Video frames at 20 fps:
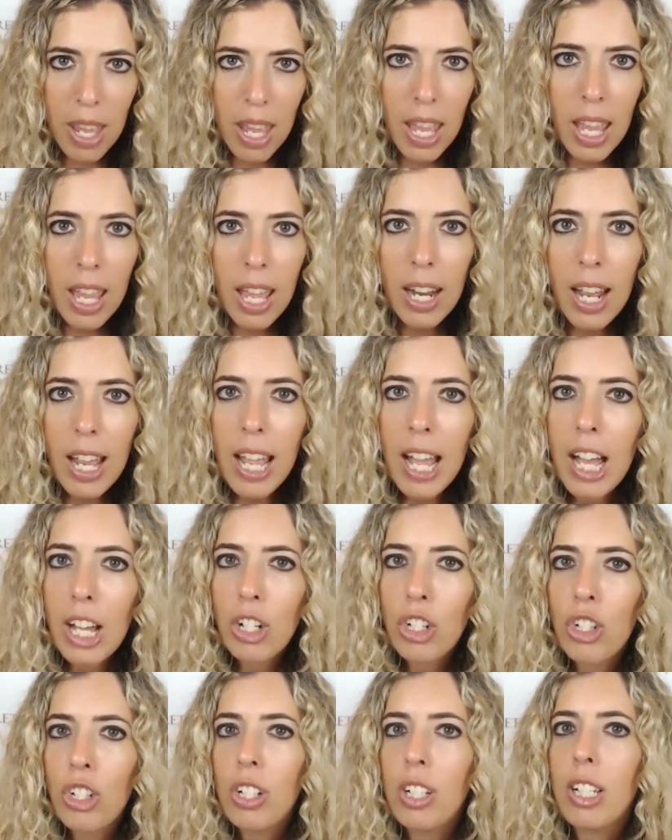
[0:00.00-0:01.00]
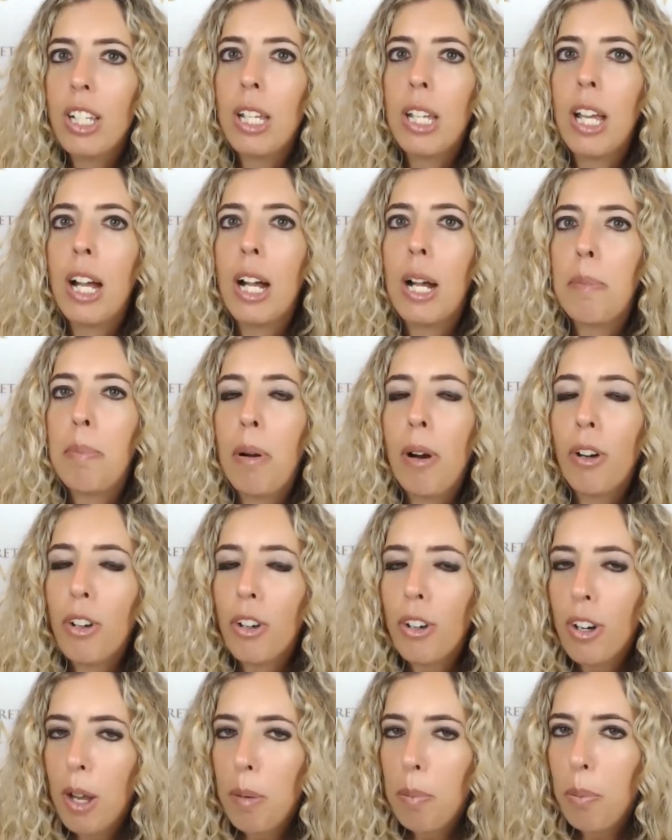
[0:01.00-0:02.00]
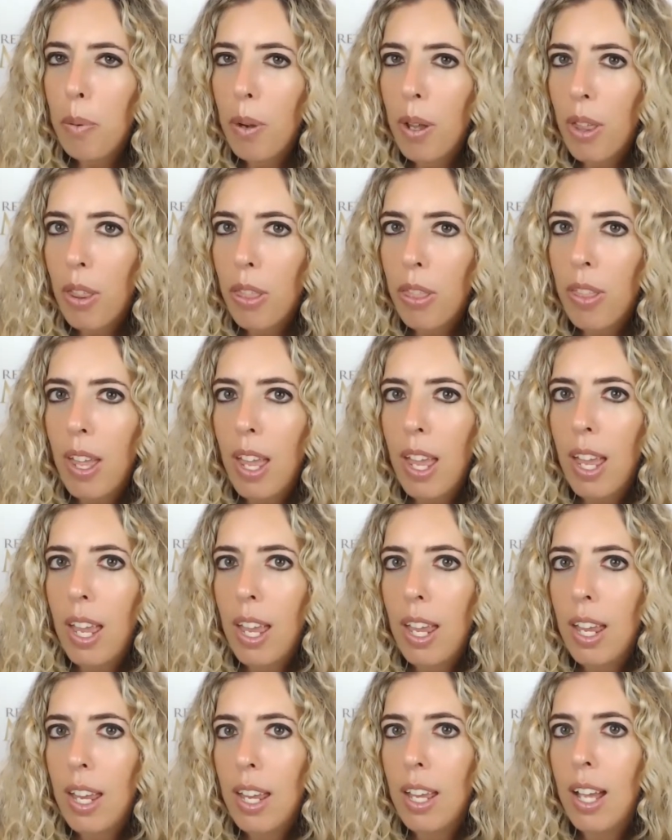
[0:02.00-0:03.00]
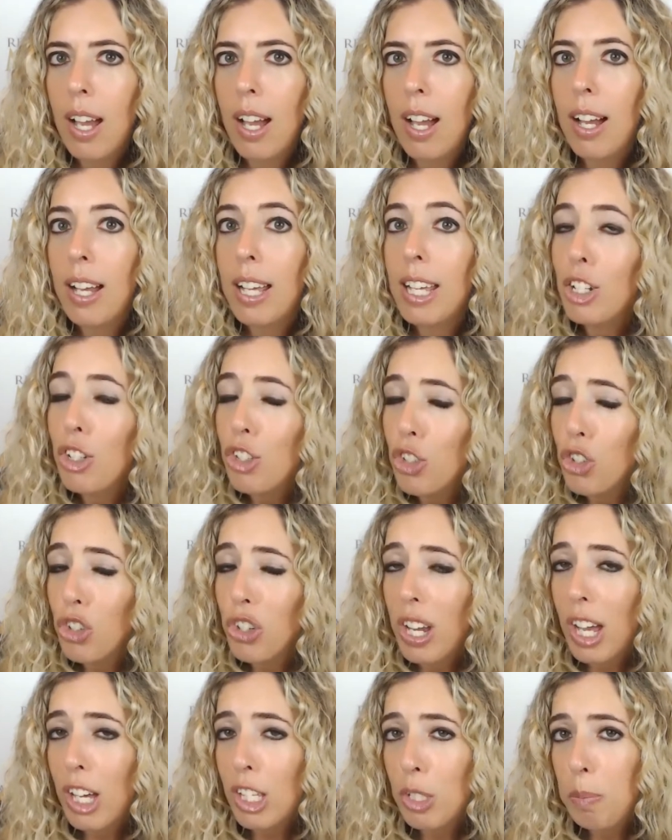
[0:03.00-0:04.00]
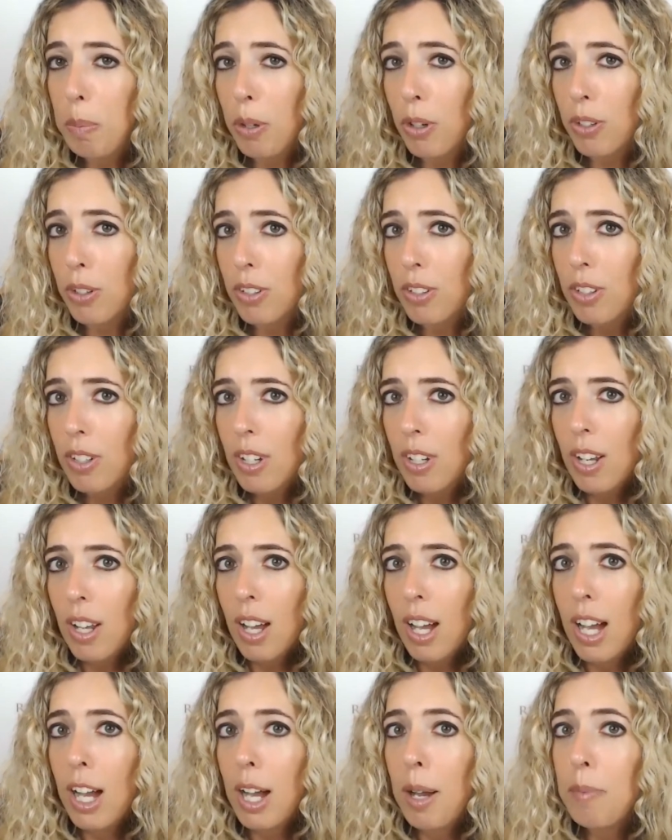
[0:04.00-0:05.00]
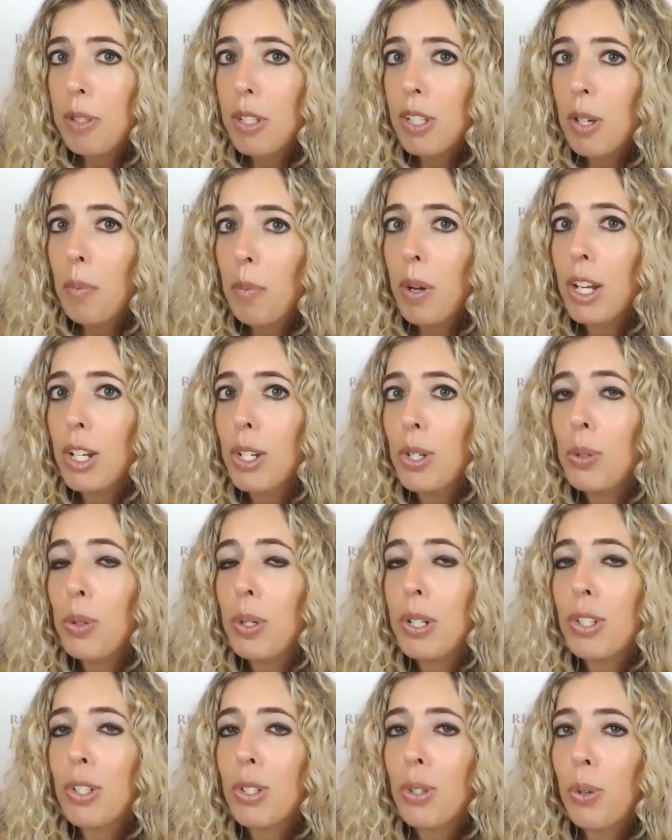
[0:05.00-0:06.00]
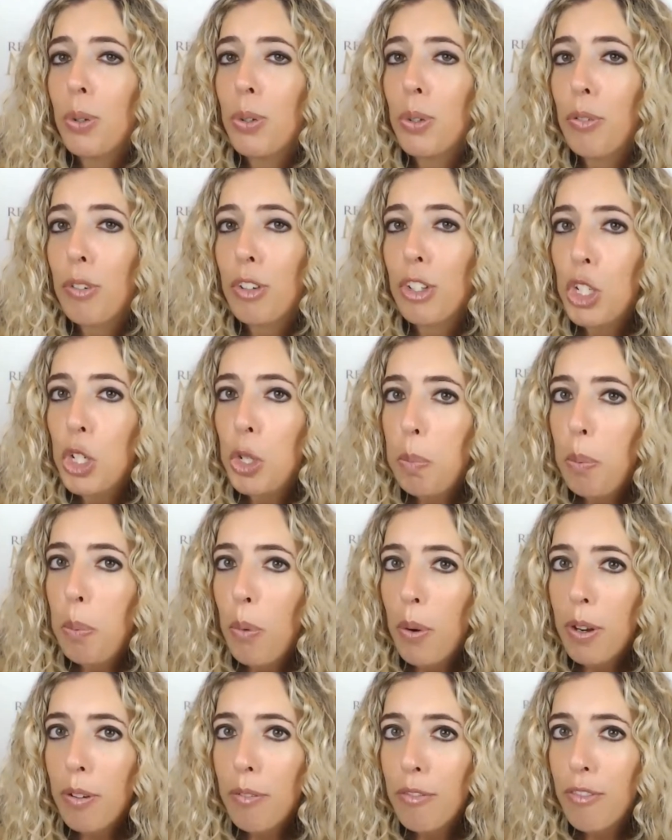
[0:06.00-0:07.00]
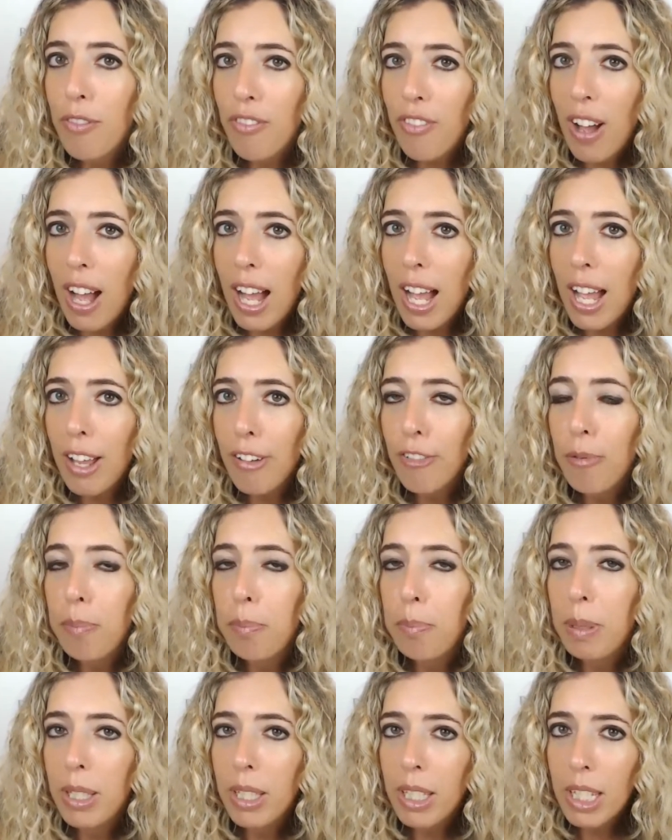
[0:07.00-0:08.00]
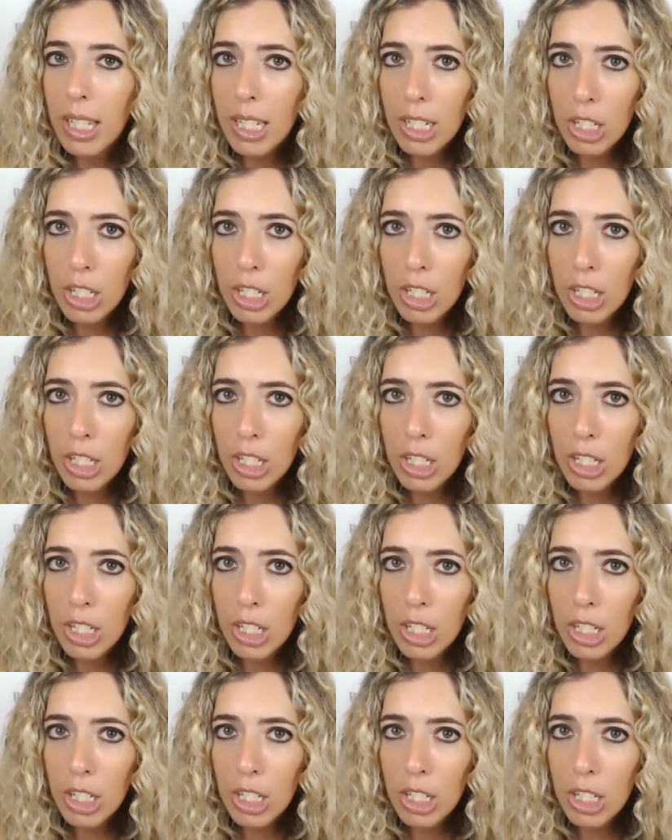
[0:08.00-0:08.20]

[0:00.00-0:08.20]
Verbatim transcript: And I actually partnered up with a industry expert, someone who had sold over $2.5 billion